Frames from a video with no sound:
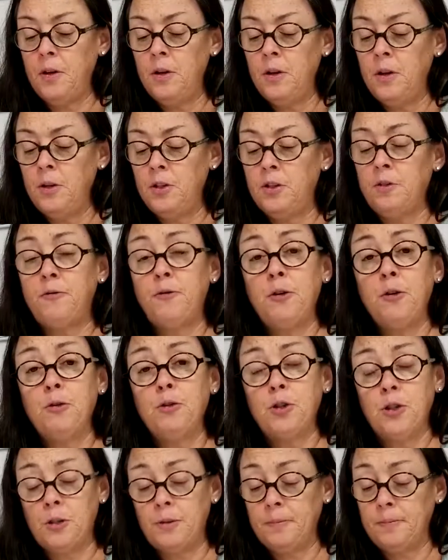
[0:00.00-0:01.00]

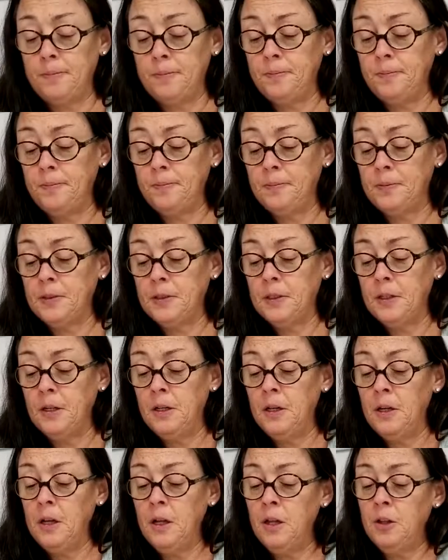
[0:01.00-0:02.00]
Diffusion.
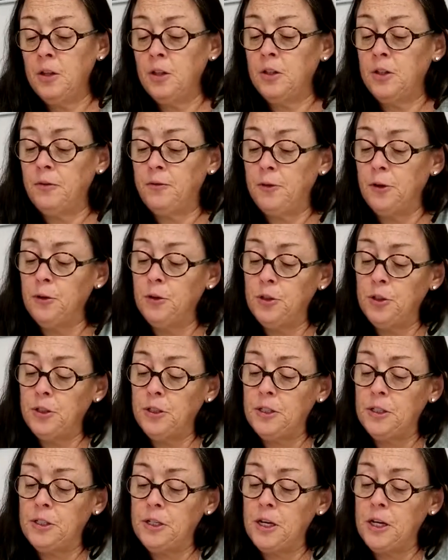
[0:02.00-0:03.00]
The
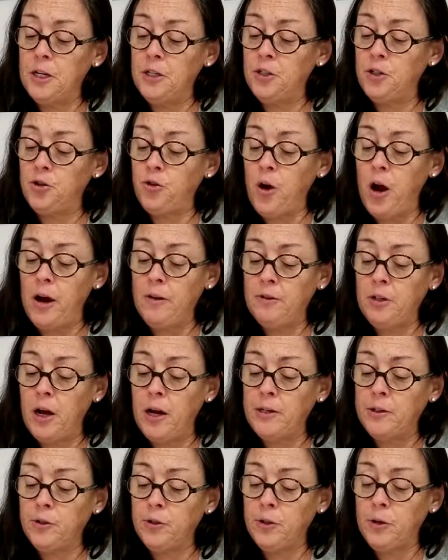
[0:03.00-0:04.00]
diffusion stage drives
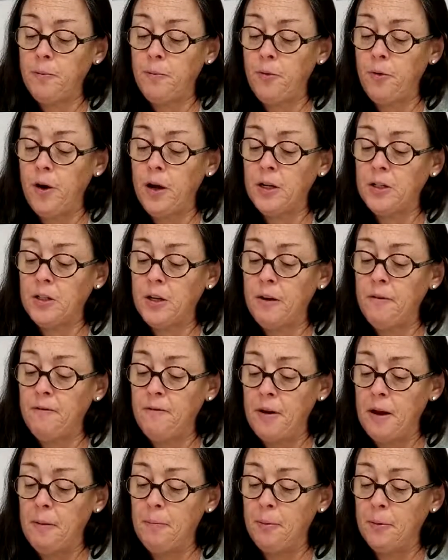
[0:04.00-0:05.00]
hydrogen peroxide
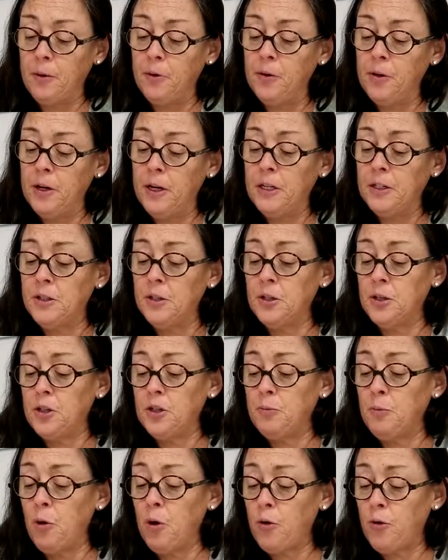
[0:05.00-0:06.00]
vapor into the
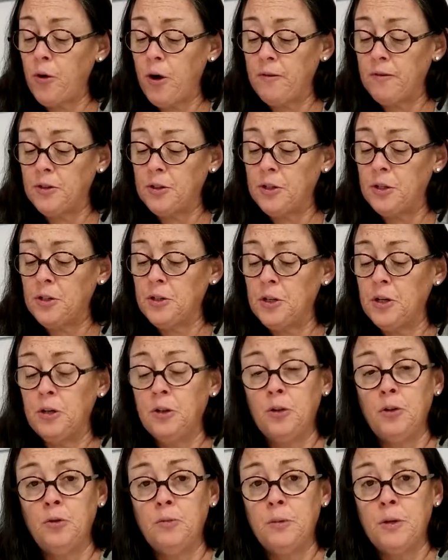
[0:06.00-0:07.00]
small crevices
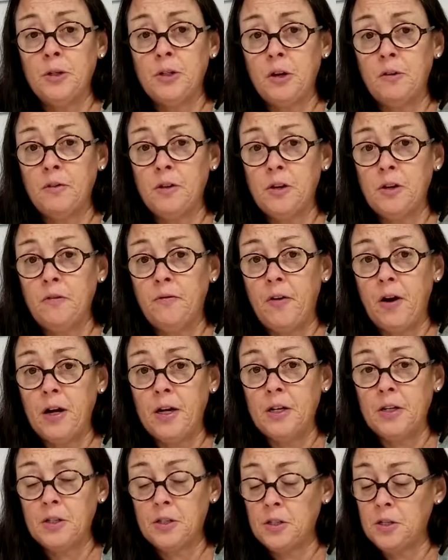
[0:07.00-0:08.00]
and lumens of the
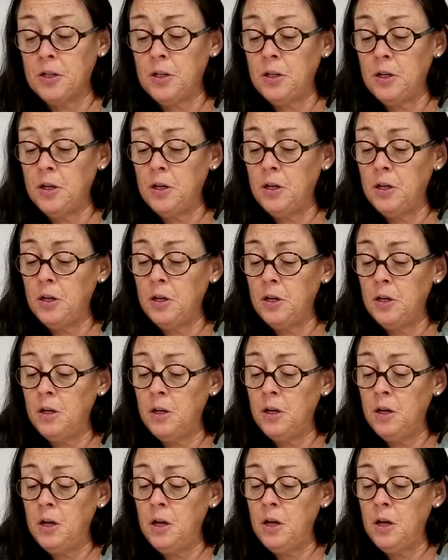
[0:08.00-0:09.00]
device.
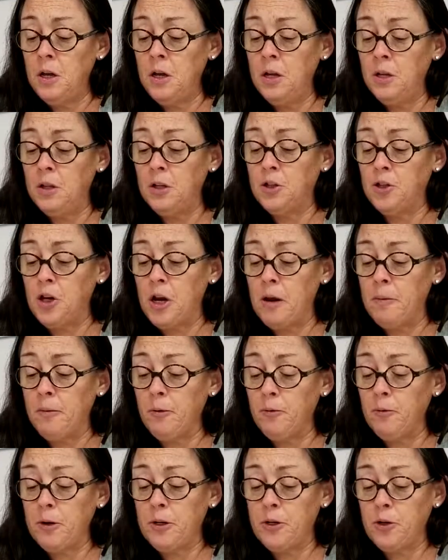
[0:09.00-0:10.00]
The
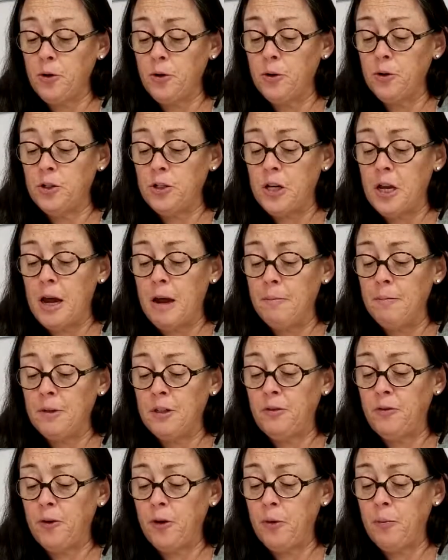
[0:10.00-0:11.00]
chamber returns to
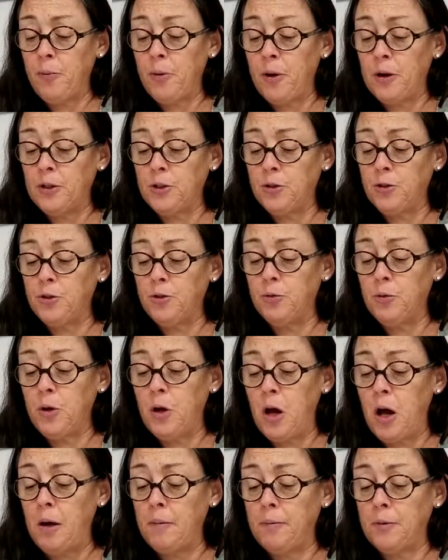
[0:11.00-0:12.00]
atmospheric pressure to
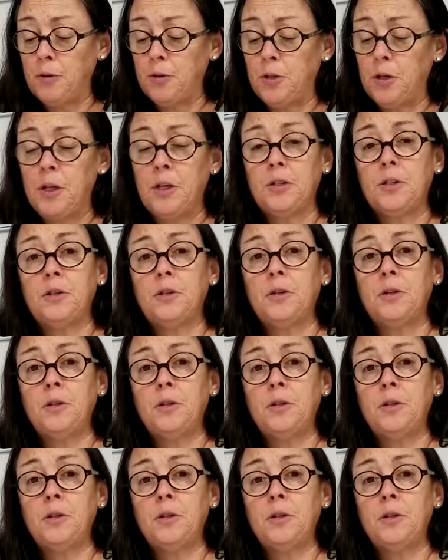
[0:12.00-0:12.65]
accomplish this.